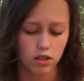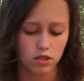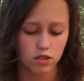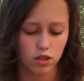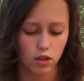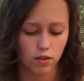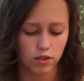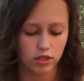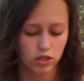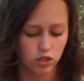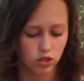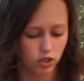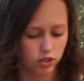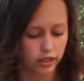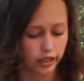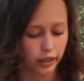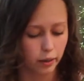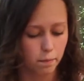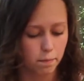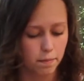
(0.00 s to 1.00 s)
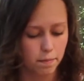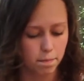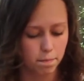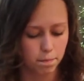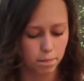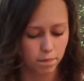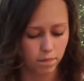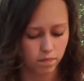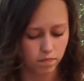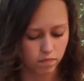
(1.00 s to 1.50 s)
So this is just like a
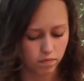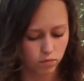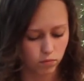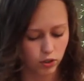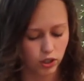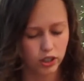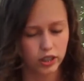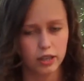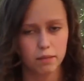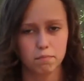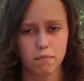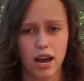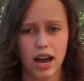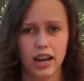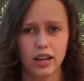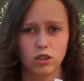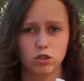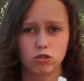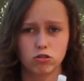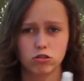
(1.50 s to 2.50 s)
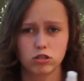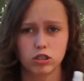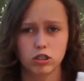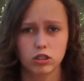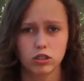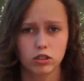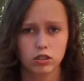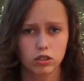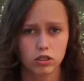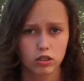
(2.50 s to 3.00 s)
really mild
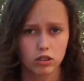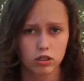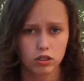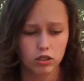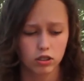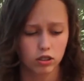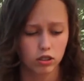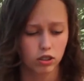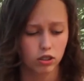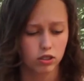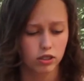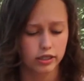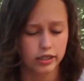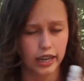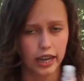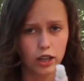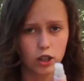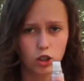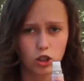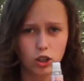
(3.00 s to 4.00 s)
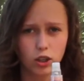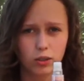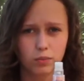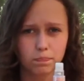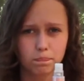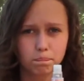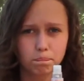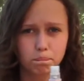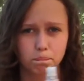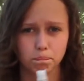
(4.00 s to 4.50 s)

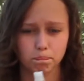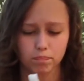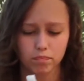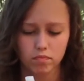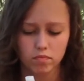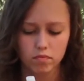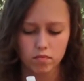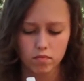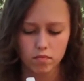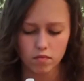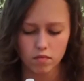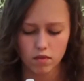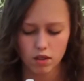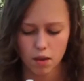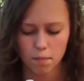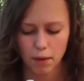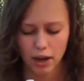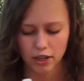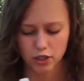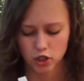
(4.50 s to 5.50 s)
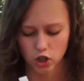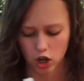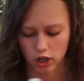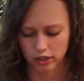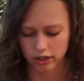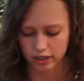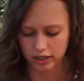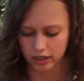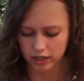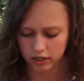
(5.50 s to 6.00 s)
detangler by
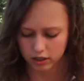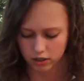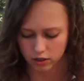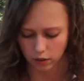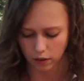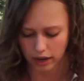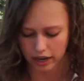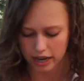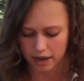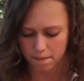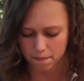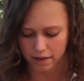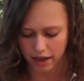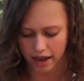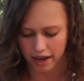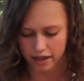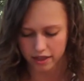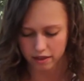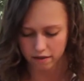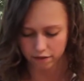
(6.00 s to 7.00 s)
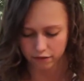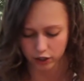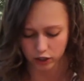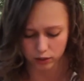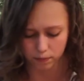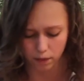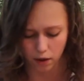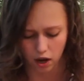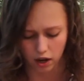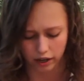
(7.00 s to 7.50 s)
Johnson, so I keep that in the
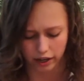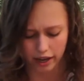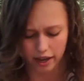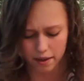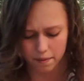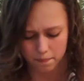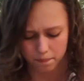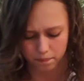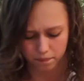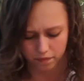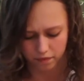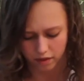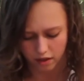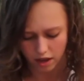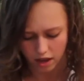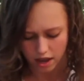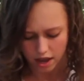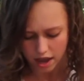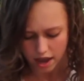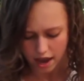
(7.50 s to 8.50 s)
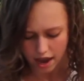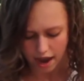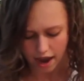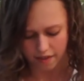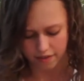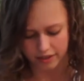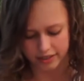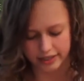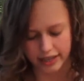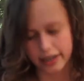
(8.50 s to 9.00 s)
first pocket.
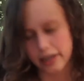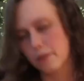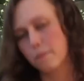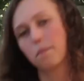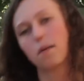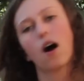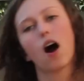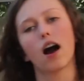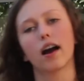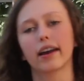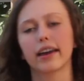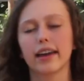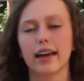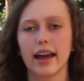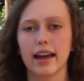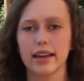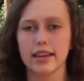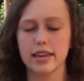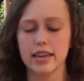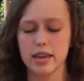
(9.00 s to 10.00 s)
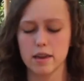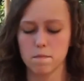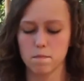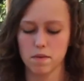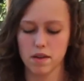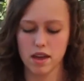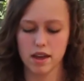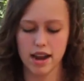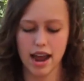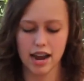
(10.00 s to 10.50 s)
In the second pocket, I keep
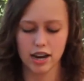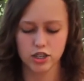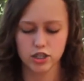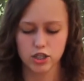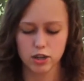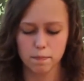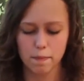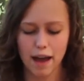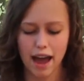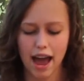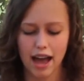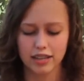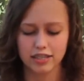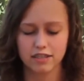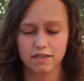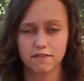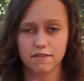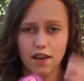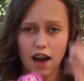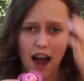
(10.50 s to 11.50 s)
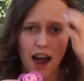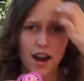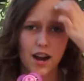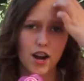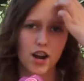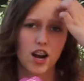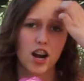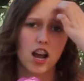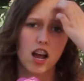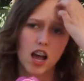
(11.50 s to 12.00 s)
an extra
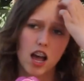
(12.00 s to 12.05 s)
pacifier.